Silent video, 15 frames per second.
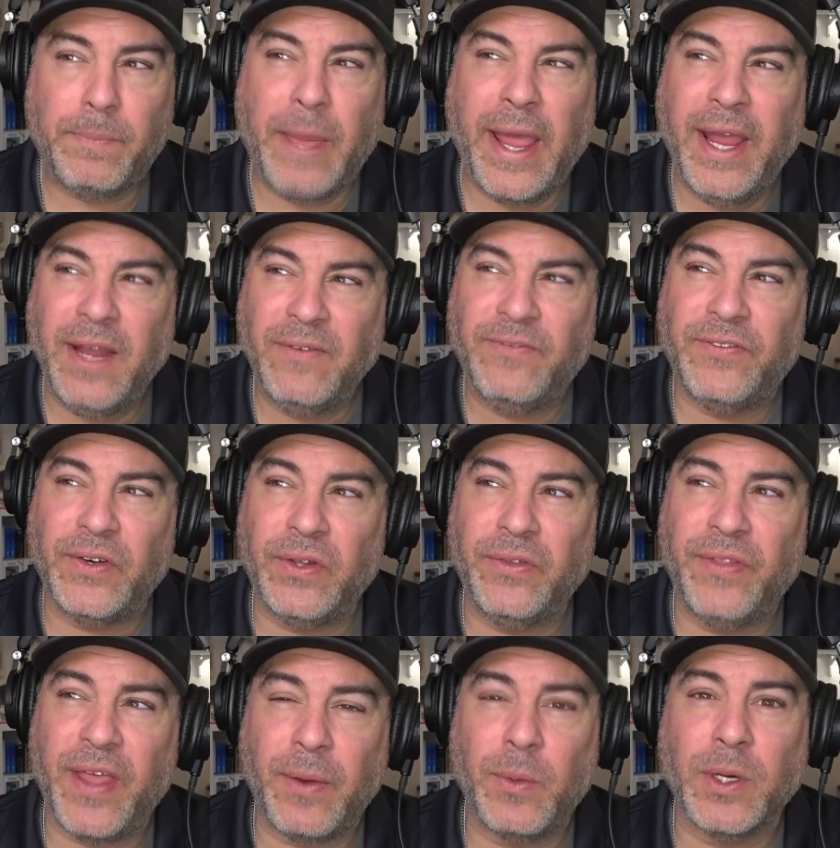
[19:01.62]
painful,
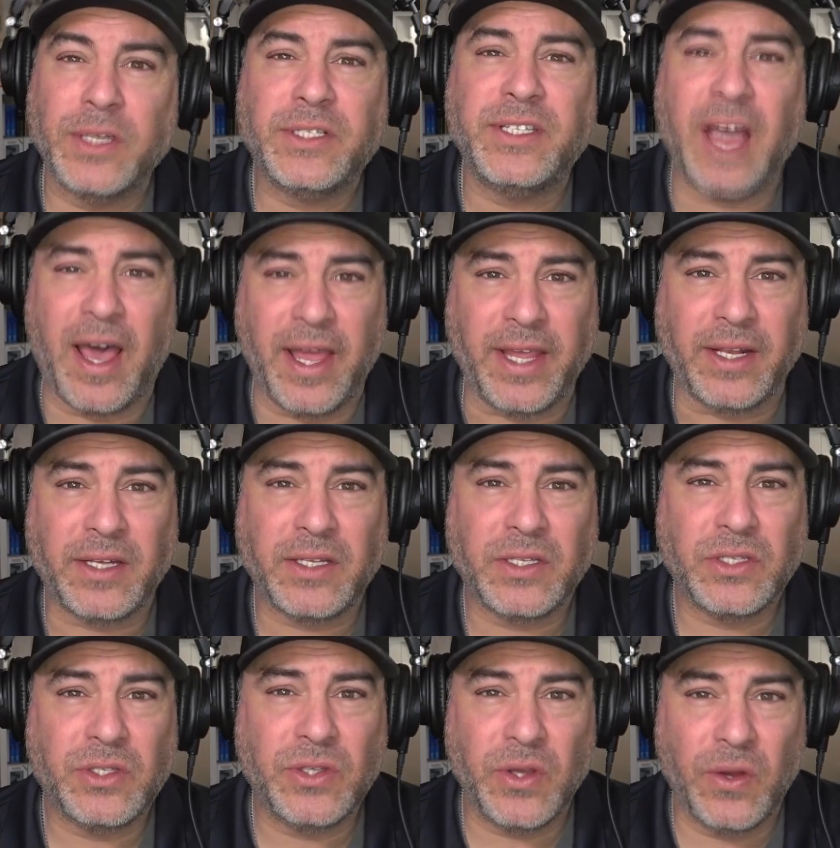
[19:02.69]
they were tight.
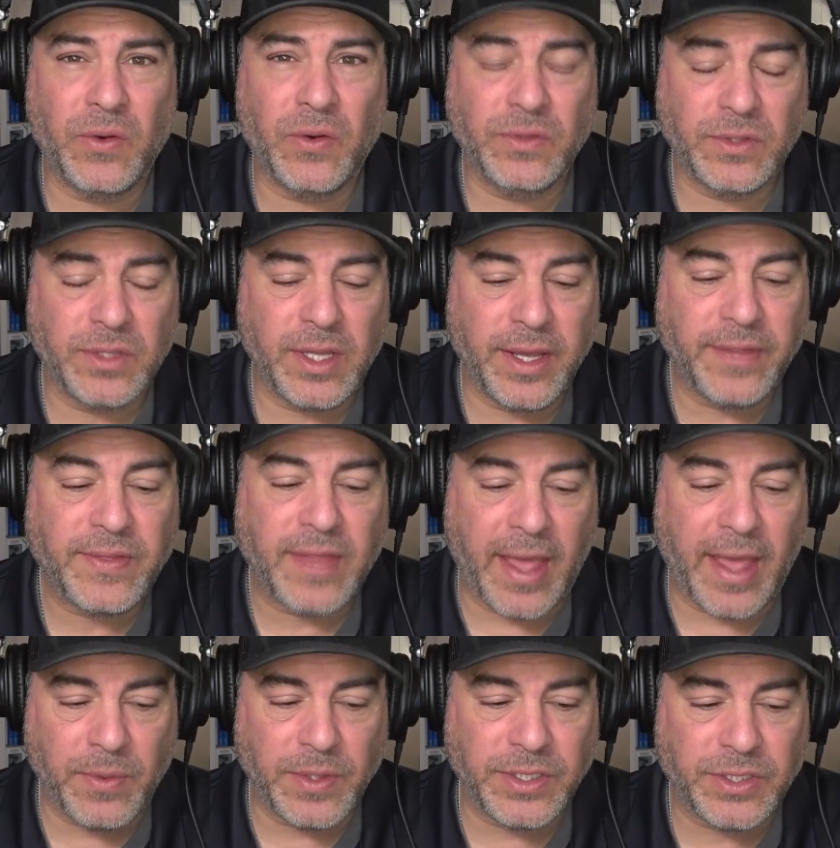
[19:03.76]
So
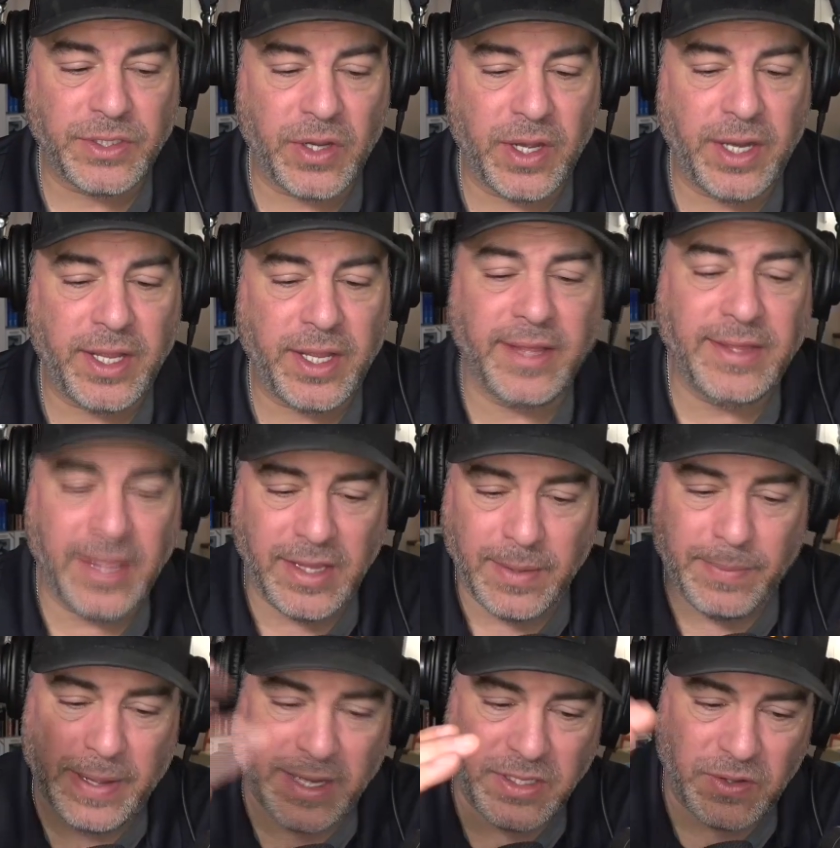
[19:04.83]
that was good. And then the
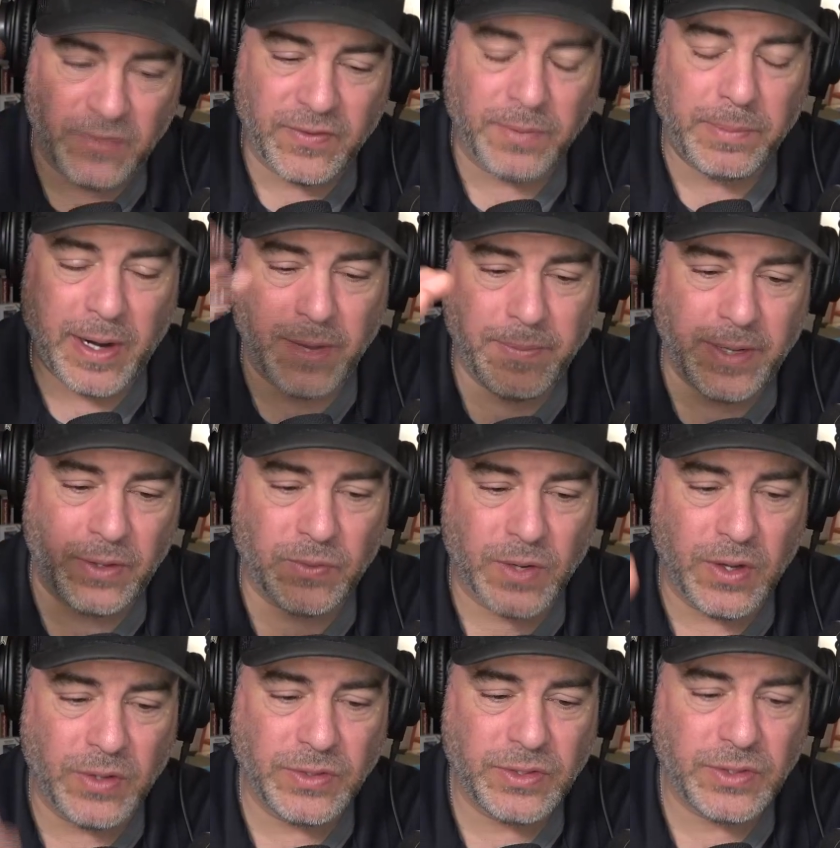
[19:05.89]
bent over barbell
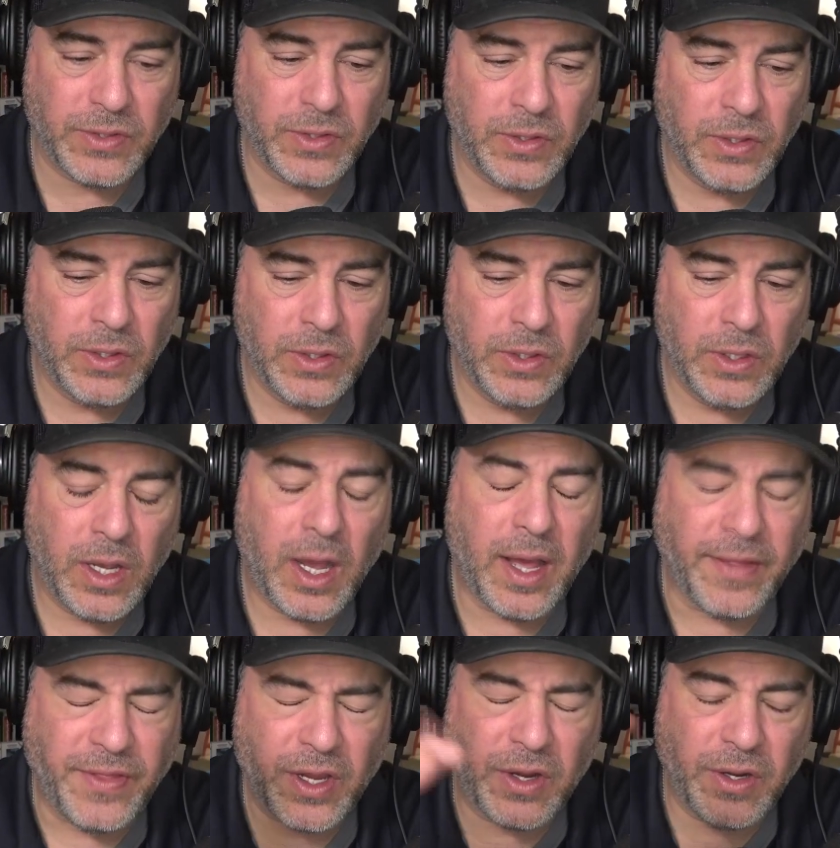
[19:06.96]
rows,
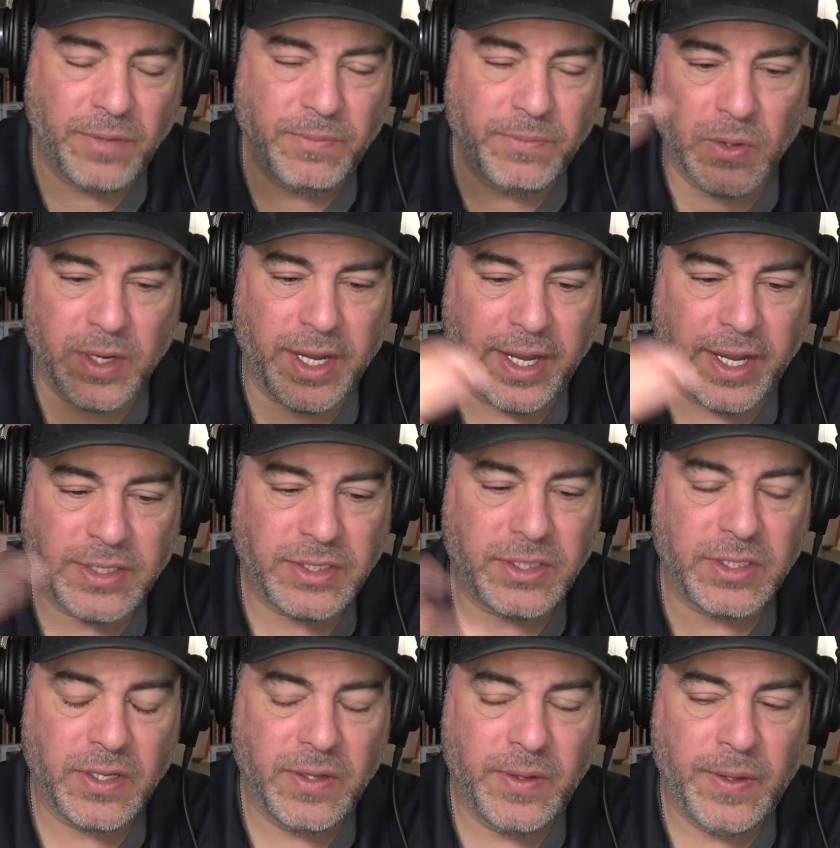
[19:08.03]
the good mornings,